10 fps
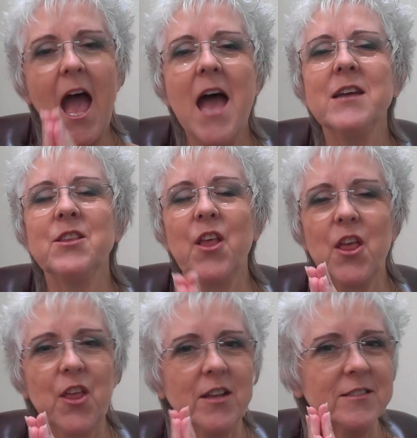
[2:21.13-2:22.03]

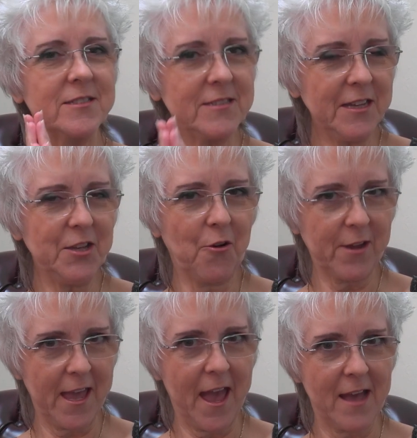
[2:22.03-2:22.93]
And see
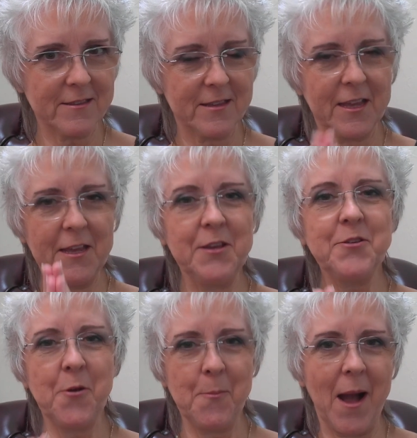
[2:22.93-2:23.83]
your cat in
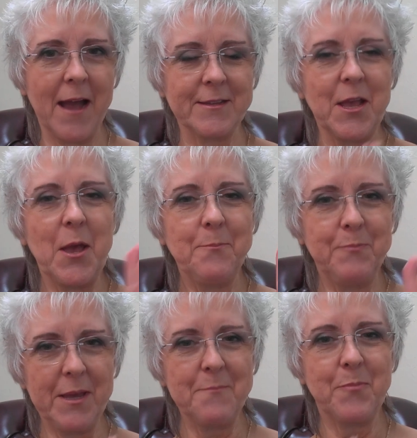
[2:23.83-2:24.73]
your mind
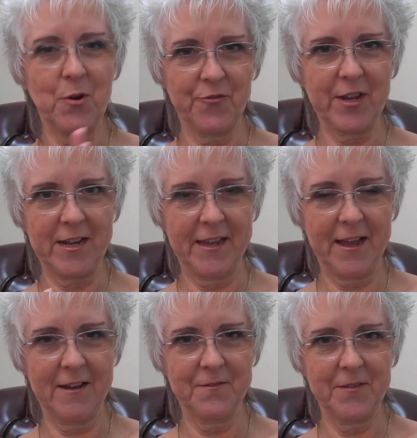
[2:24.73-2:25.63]
being perfectly
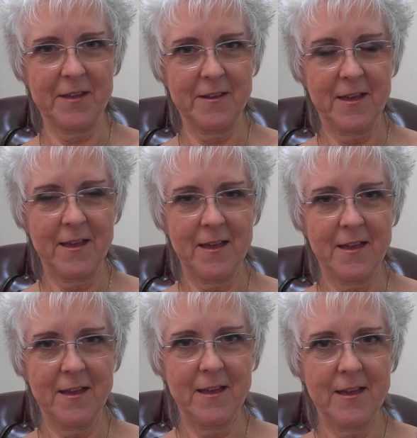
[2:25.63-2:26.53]
healthy.
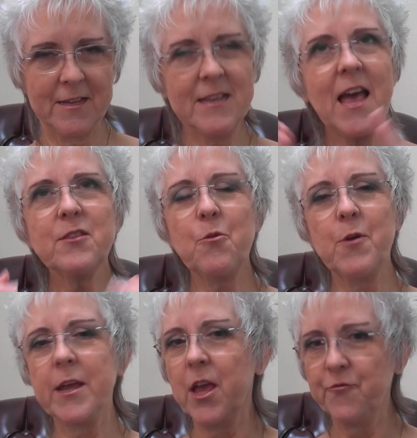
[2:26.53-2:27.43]
In other
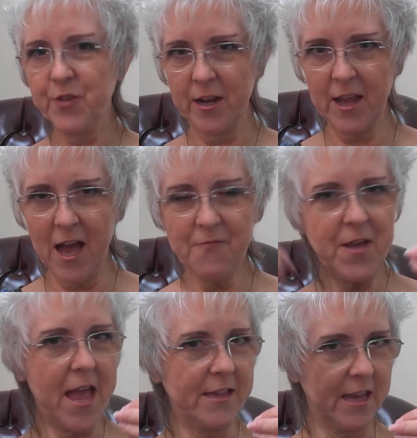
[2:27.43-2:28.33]
way, feel love
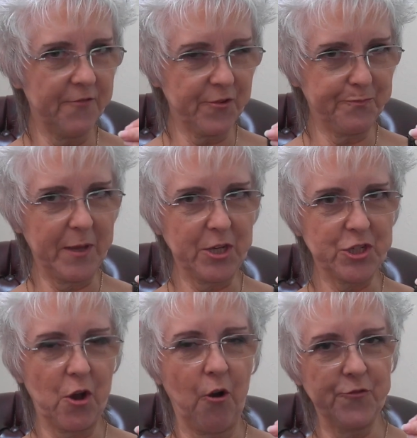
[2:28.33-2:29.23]
and have a
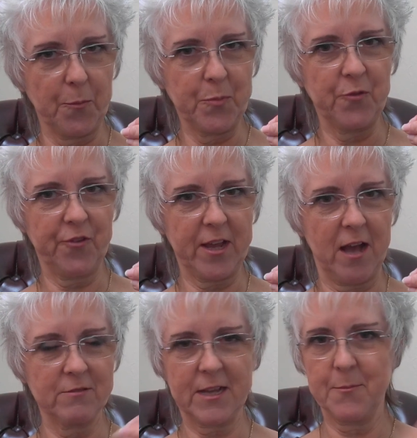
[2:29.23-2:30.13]
picture of your perfect
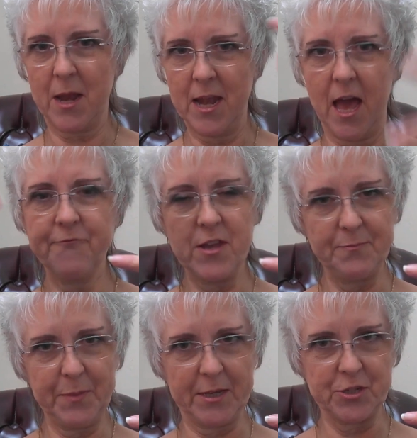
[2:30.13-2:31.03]
outcome. Love
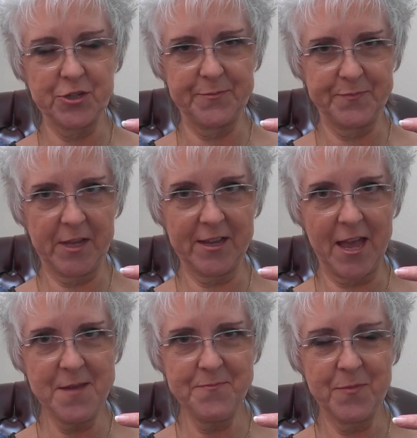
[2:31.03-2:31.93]
and picture.
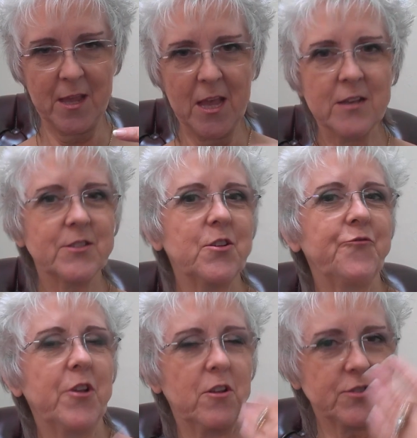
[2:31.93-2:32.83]
Okay? So
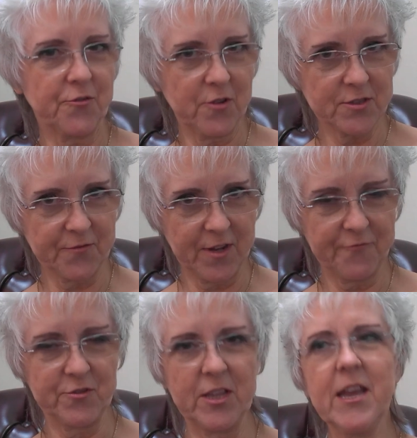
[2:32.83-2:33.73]
feel lots of lots of
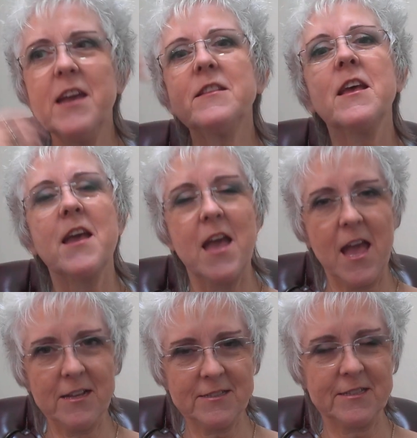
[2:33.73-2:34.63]
love for the cat
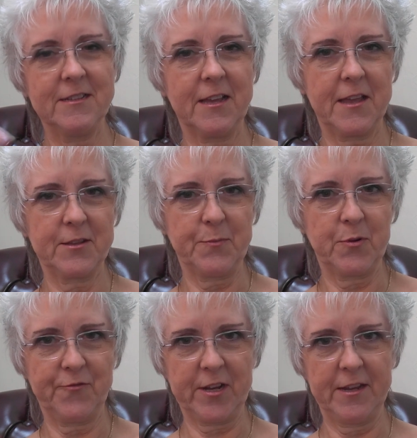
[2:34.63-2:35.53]
and see the cat
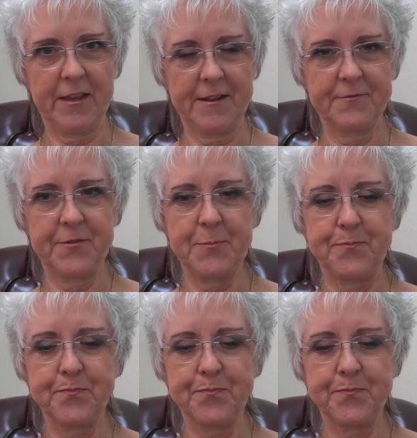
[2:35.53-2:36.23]
perfectly healthy.